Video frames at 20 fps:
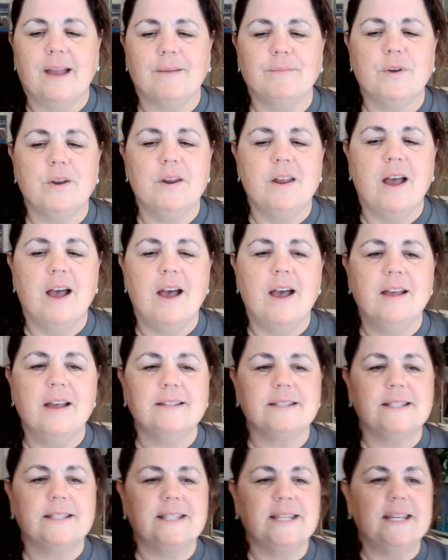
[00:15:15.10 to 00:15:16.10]

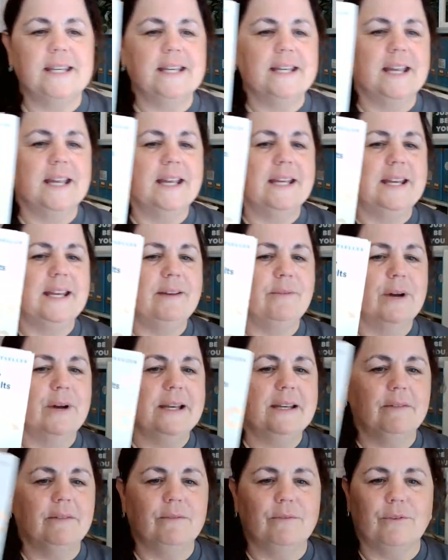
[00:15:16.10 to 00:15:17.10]
not seeing
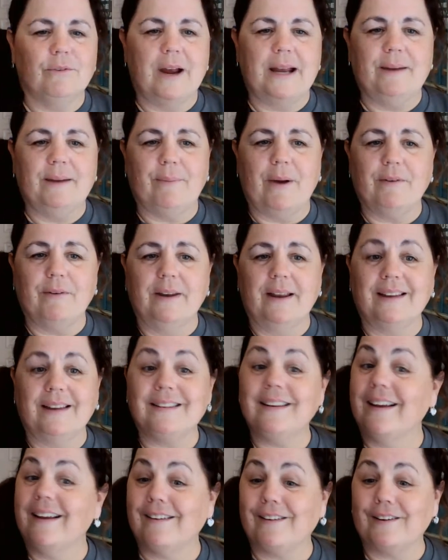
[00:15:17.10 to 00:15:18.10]
anyone write about
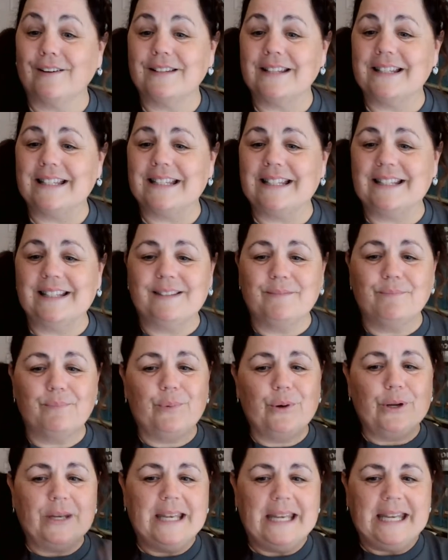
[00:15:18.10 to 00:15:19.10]
or
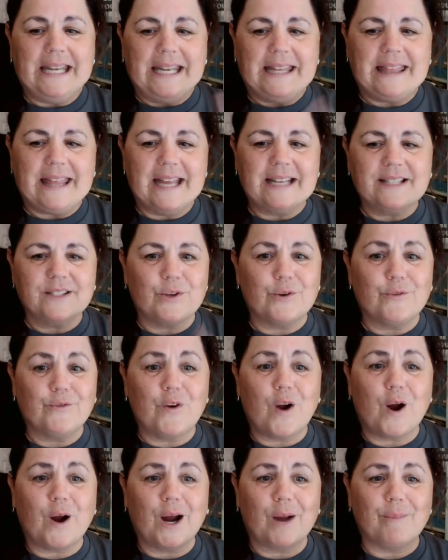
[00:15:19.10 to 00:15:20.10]
put in anything so
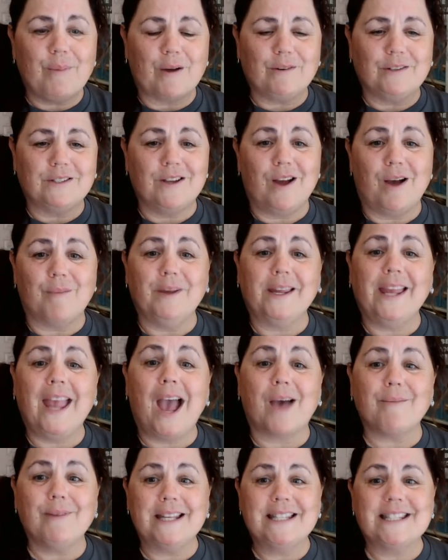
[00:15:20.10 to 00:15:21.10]
far about Atomic
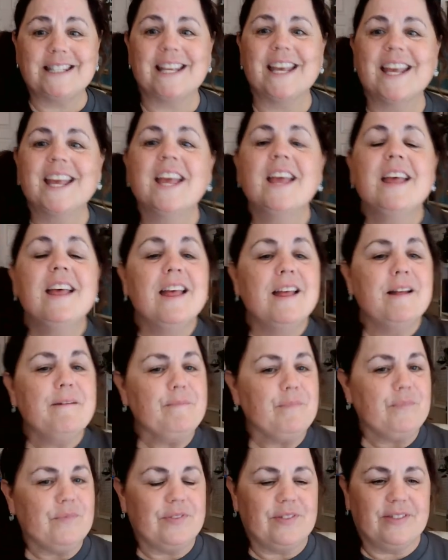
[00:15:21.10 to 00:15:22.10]
Habits.
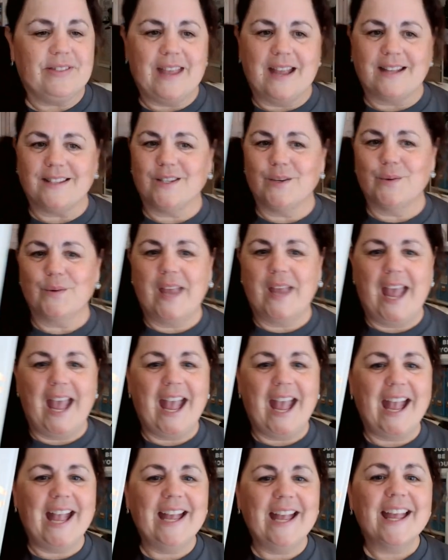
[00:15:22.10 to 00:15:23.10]
That's
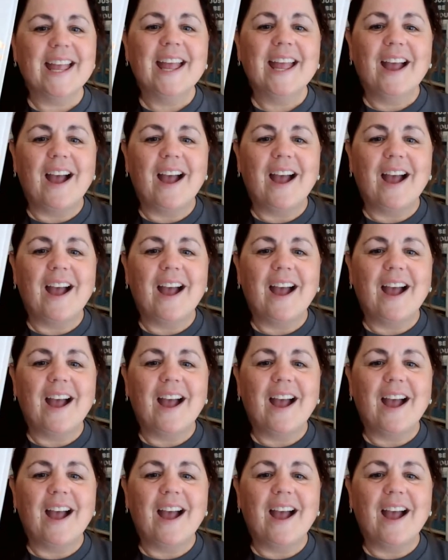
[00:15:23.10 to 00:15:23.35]
okay.